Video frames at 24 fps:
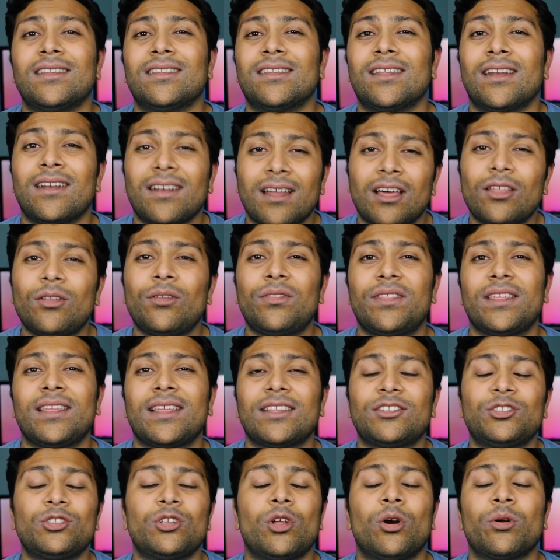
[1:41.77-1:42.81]
another thing
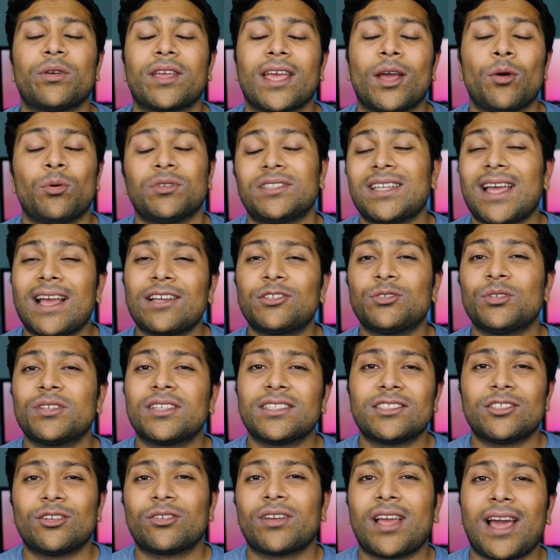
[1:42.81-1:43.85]
that you don't get, which I actually
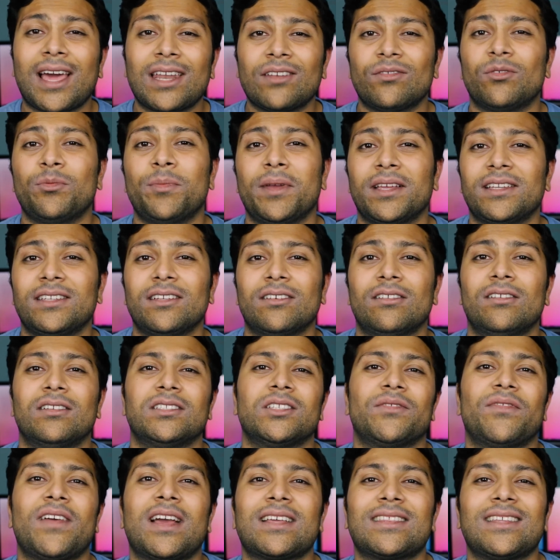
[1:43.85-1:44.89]
consider kind of a big deal, is
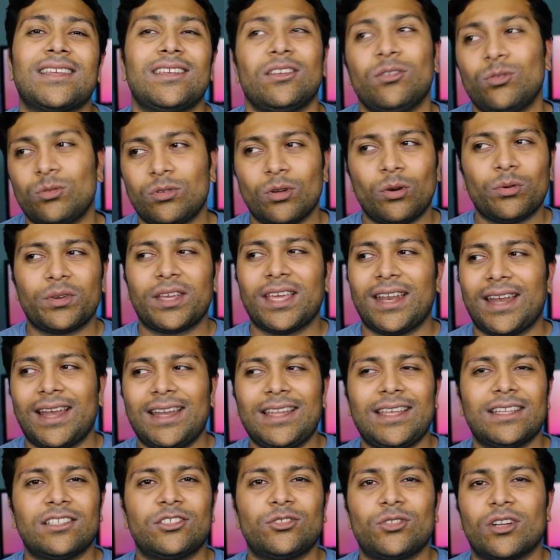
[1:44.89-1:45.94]
the fact that you don't get
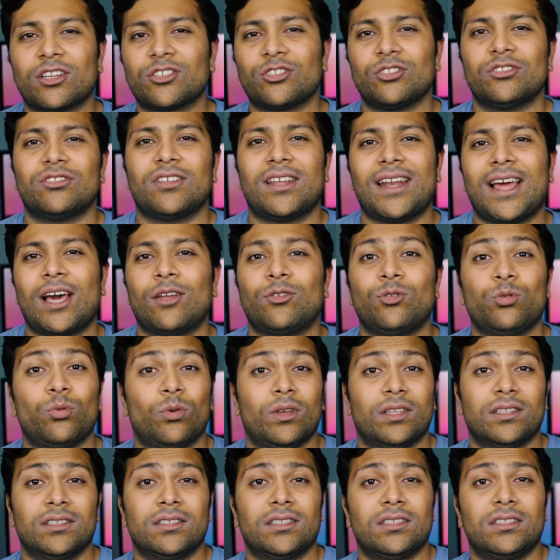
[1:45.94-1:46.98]
any instructions on how to
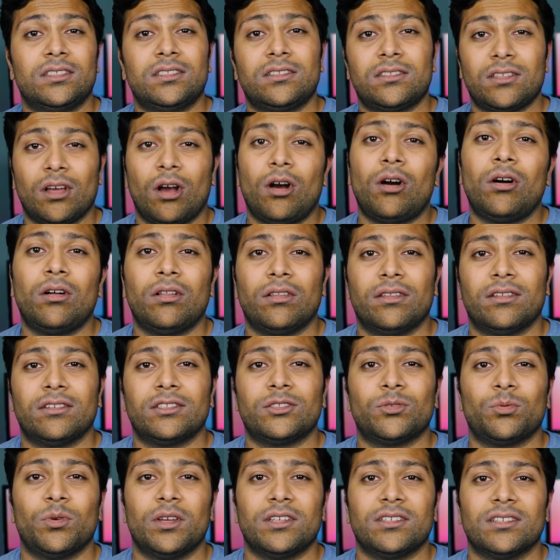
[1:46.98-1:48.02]
install the
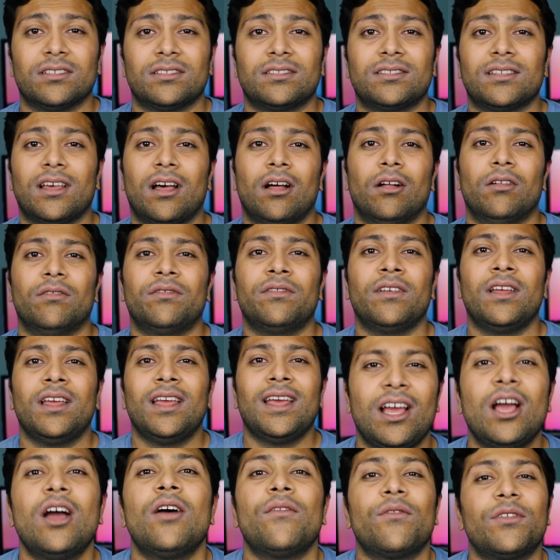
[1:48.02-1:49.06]
switch itself.
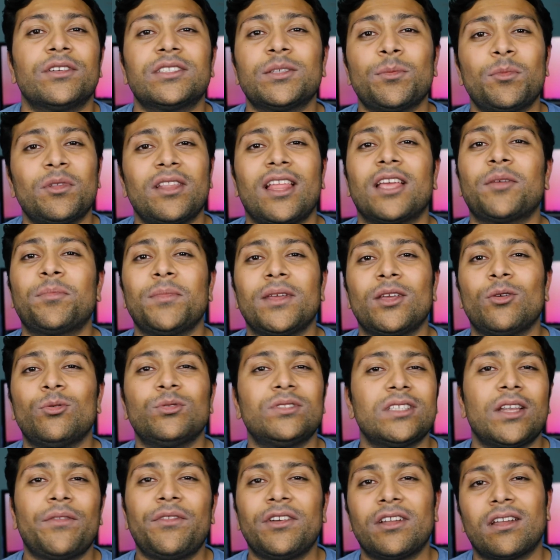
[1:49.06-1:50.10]
For someone like me who's
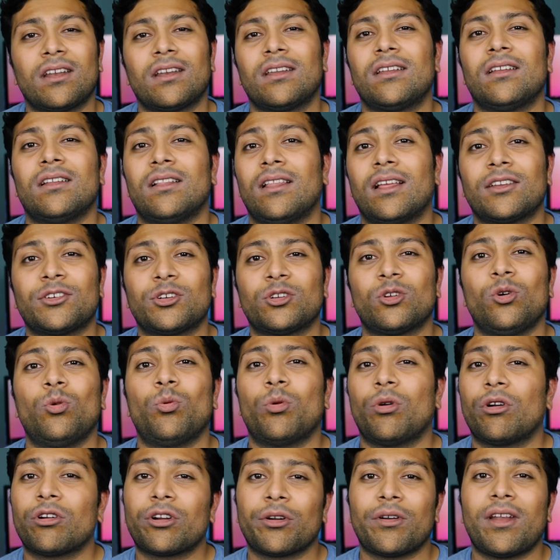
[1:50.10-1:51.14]
never done any electrical
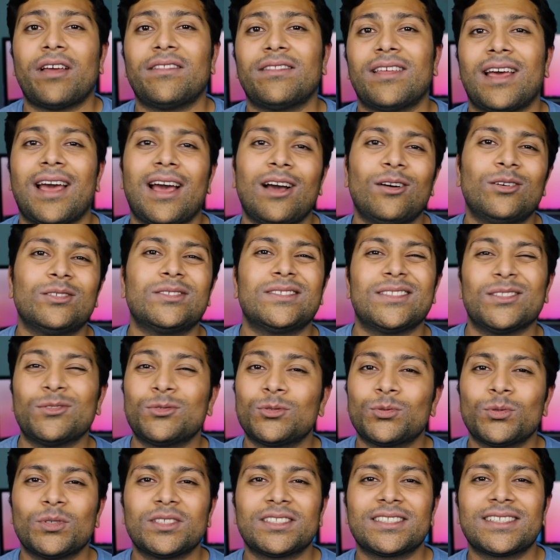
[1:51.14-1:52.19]
work around the house,
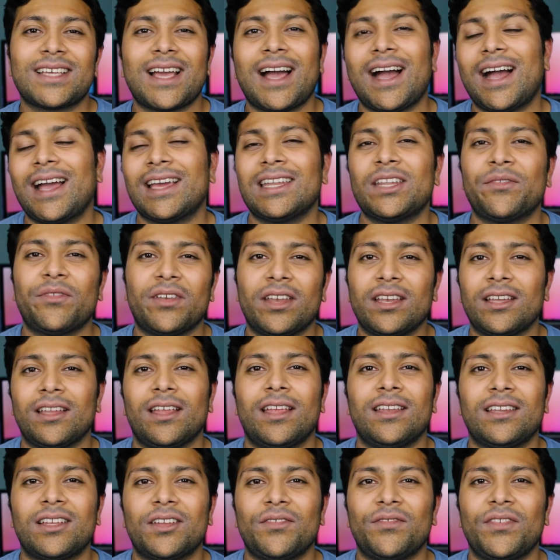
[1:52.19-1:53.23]
this was kind of
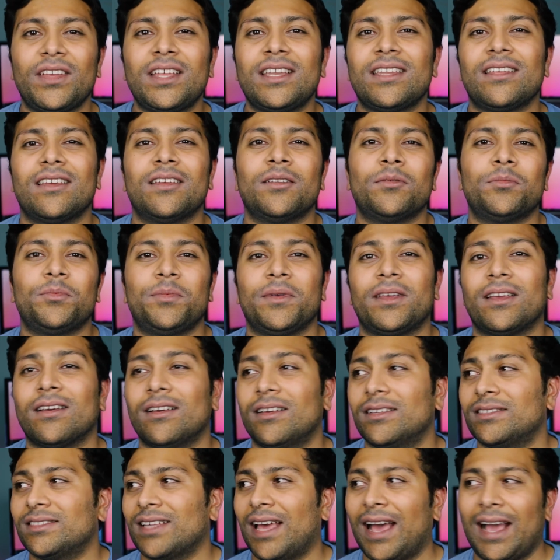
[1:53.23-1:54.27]
inconvenient
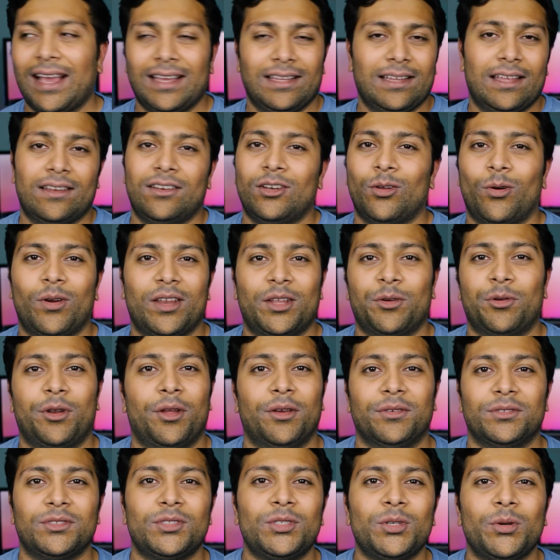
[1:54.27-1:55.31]
because I had no idea what
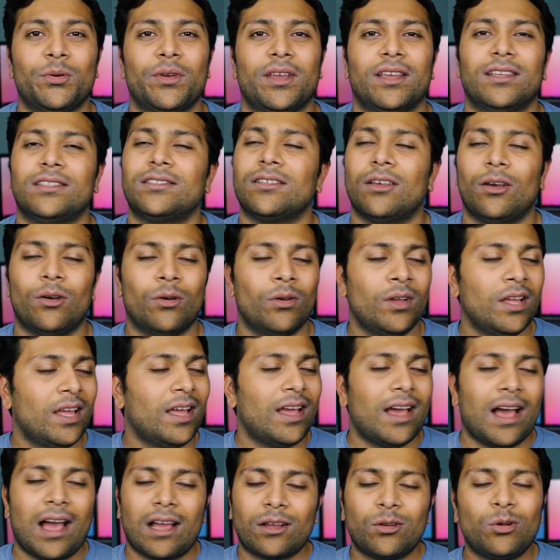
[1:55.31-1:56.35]
I was doing. So
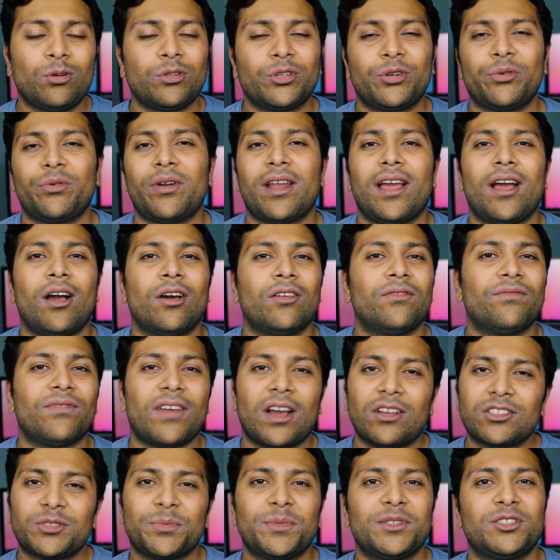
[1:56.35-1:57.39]
I Googled around,
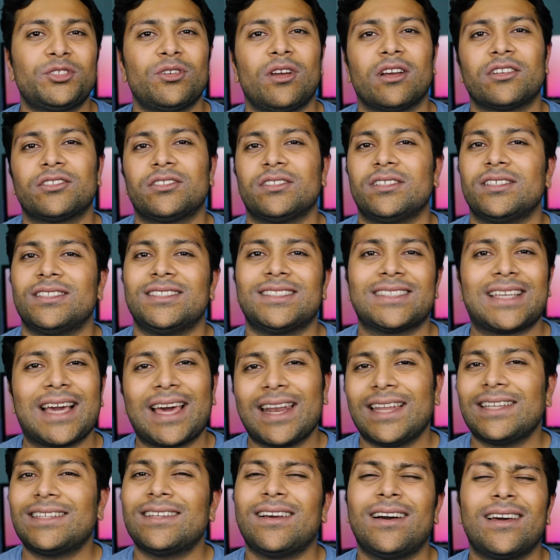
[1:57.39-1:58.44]
found some instructions,
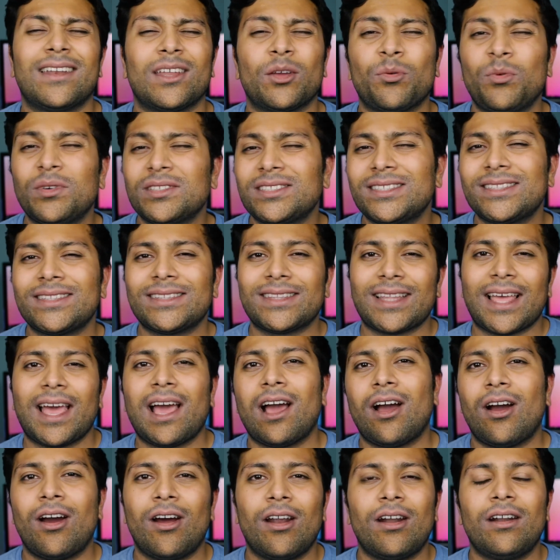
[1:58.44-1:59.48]
got it done. It wasn't
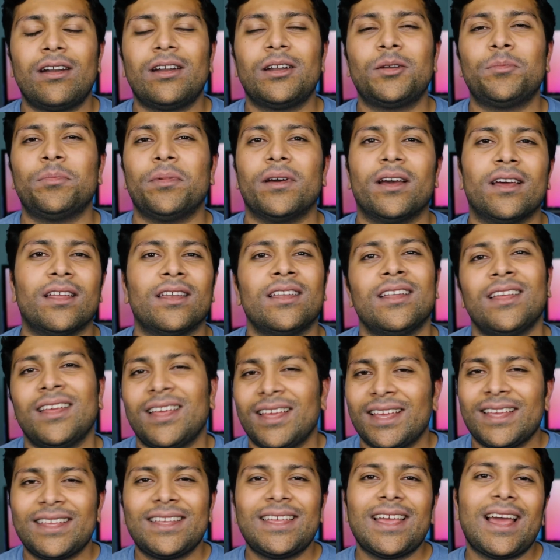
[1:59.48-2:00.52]
that hard, but
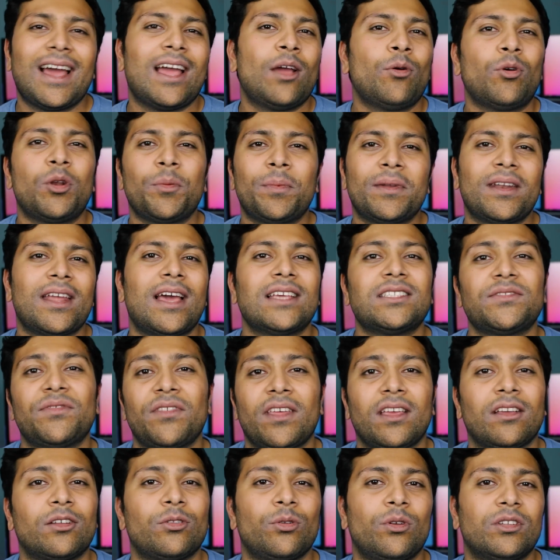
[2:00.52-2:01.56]
yeah, it would have been nice if
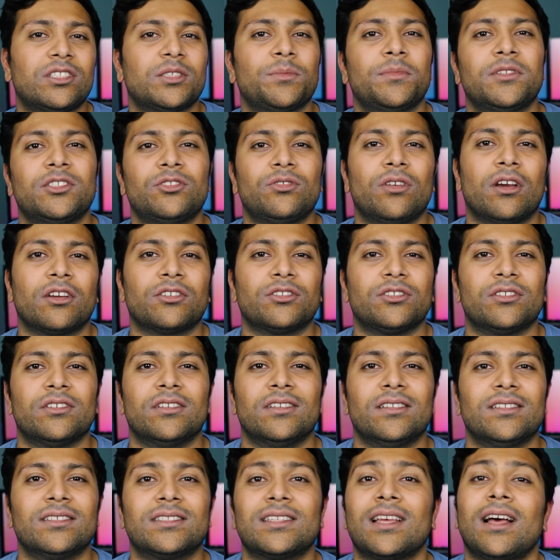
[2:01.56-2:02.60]
they included some
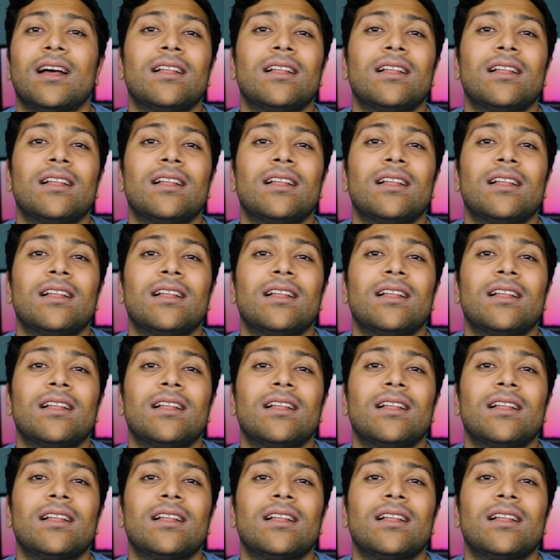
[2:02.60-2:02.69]
instructions.